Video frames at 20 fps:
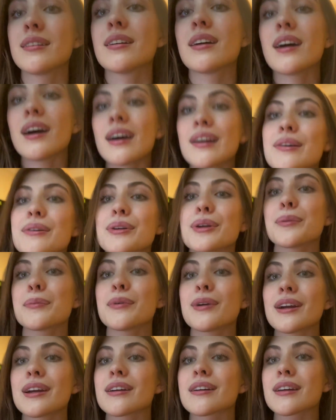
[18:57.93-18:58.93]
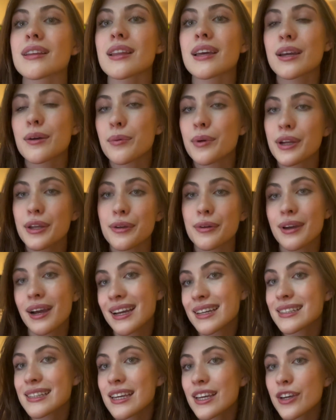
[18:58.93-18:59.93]
I don't know where you
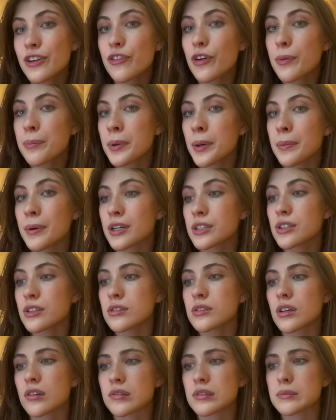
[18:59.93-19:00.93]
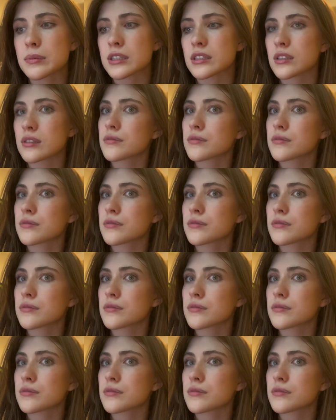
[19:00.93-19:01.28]
guys live, but books are so expensive.